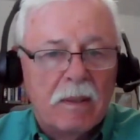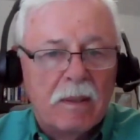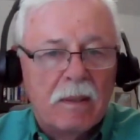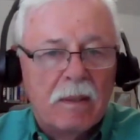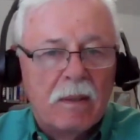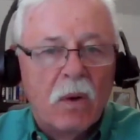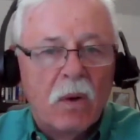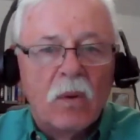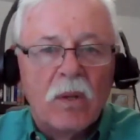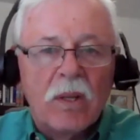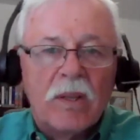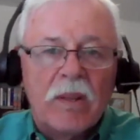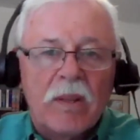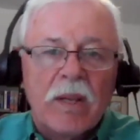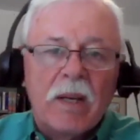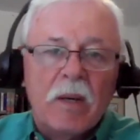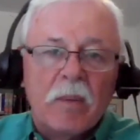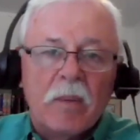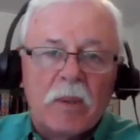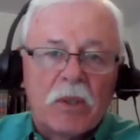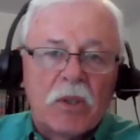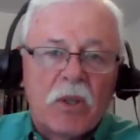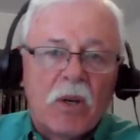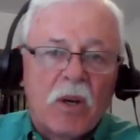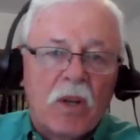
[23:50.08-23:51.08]
Only then it
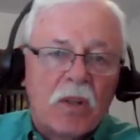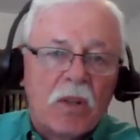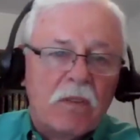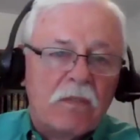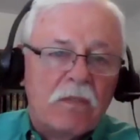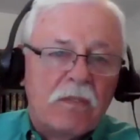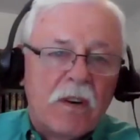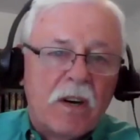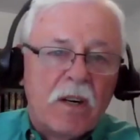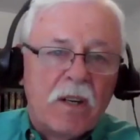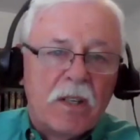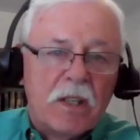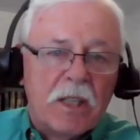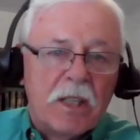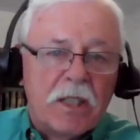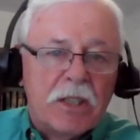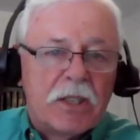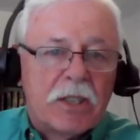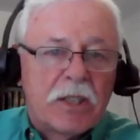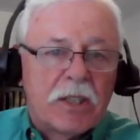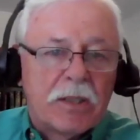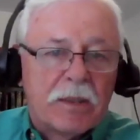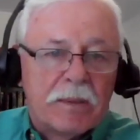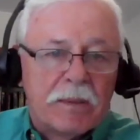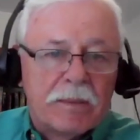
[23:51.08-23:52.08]
was called the Far
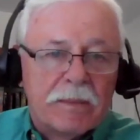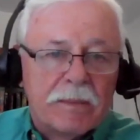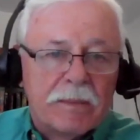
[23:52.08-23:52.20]
East.